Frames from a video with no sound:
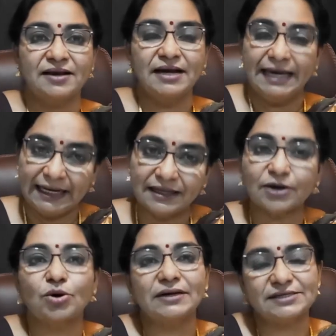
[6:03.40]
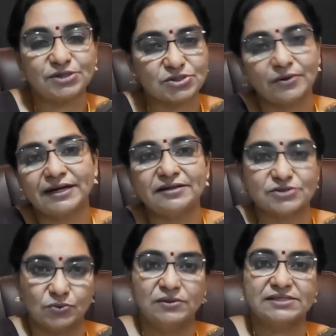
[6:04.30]
in the colleges or in the
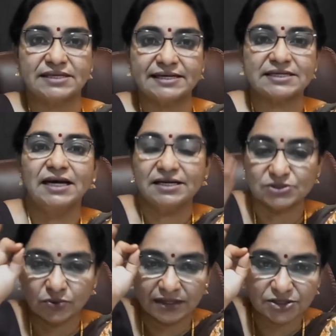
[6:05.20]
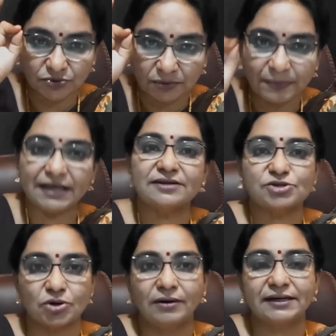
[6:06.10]
schools that students should be
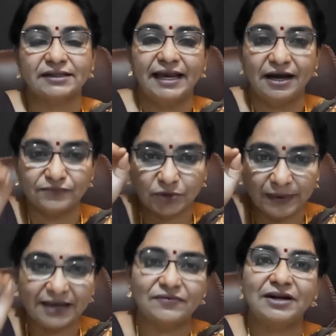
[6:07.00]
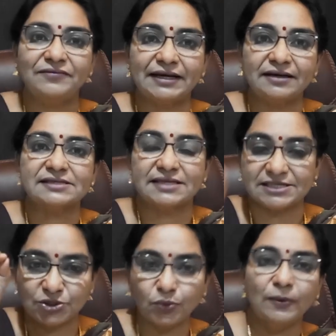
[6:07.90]
taught. They have to be given awareness
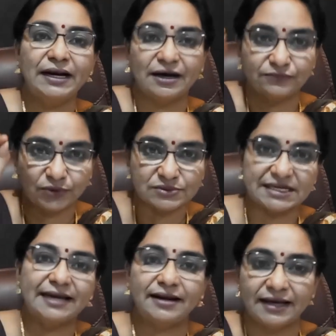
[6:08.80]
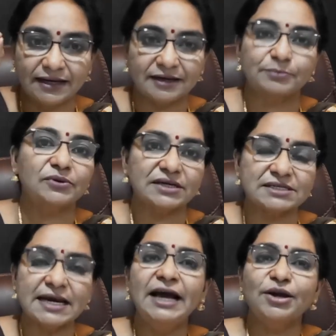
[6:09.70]
that you will have to segregate and put
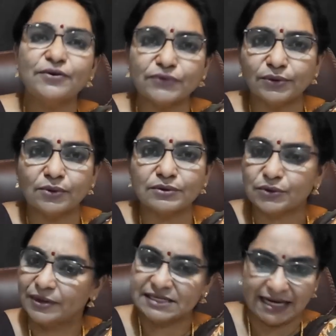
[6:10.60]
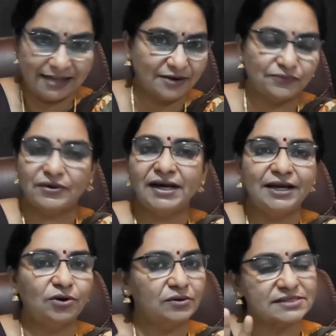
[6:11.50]
it. If you don't do it, either
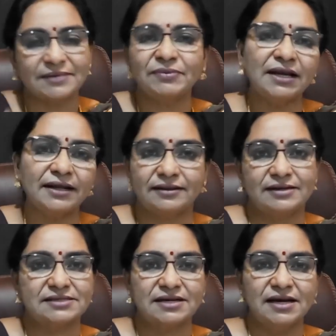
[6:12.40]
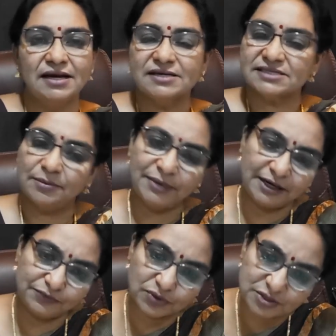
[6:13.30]
fine or something like that. Some
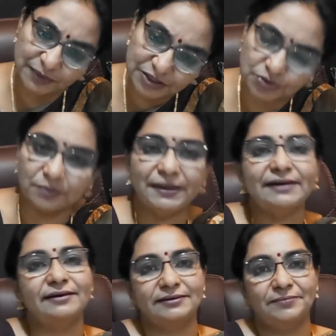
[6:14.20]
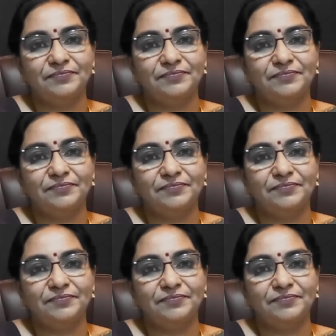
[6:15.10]
enforcement should be done